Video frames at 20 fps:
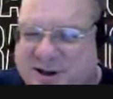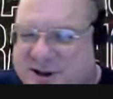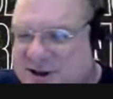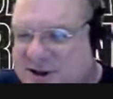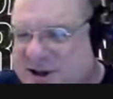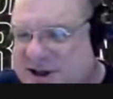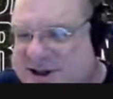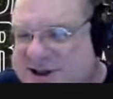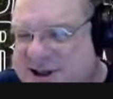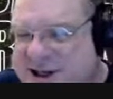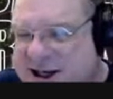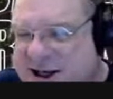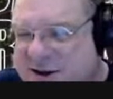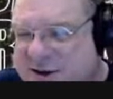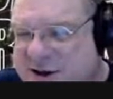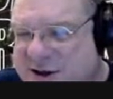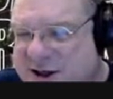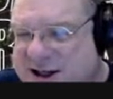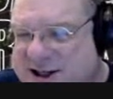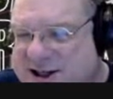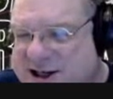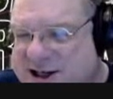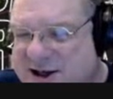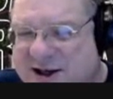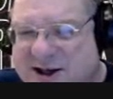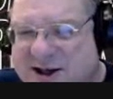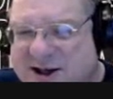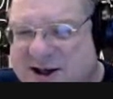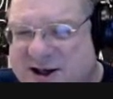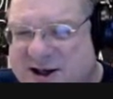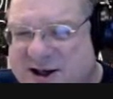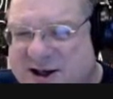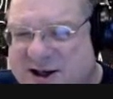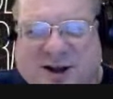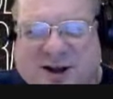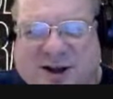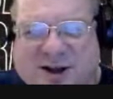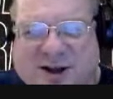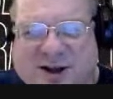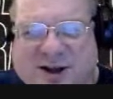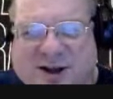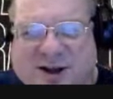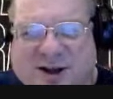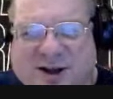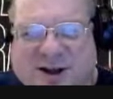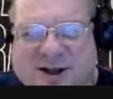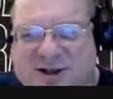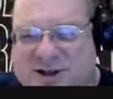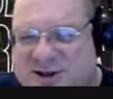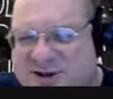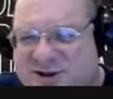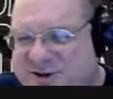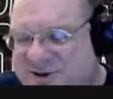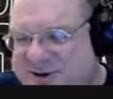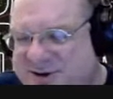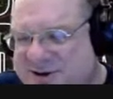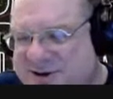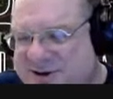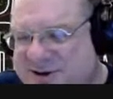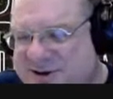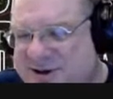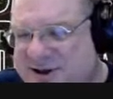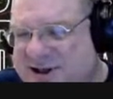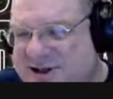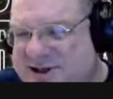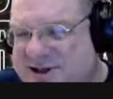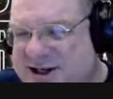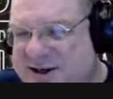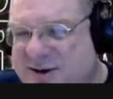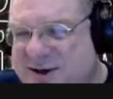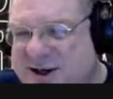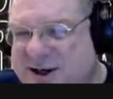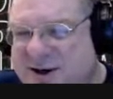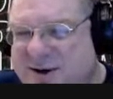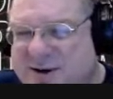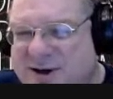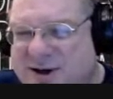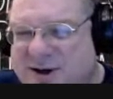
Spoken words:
Let's take a look. It's in a consolidation. There we go.